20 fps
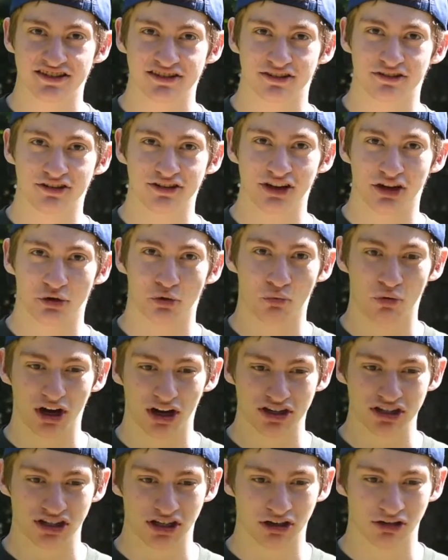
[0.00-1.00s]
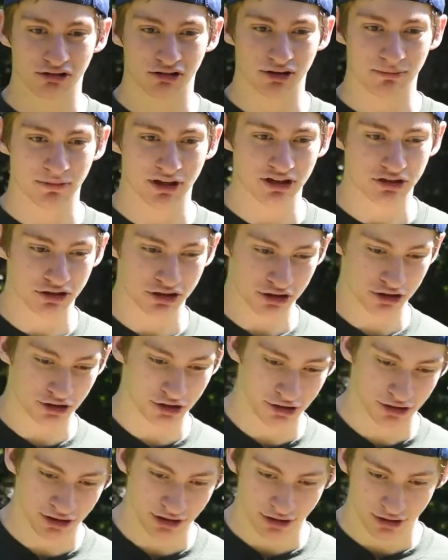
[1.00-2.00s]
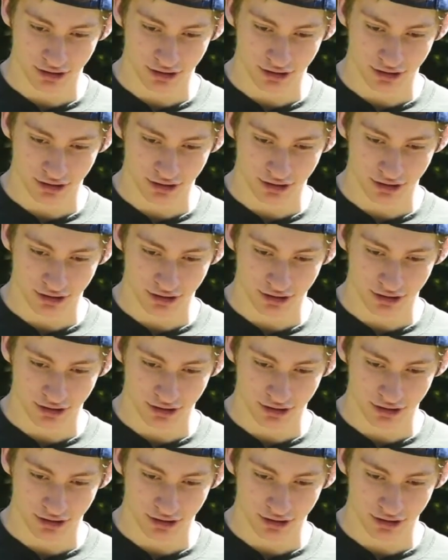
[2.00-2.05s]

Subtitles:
so you got to watch out and make sure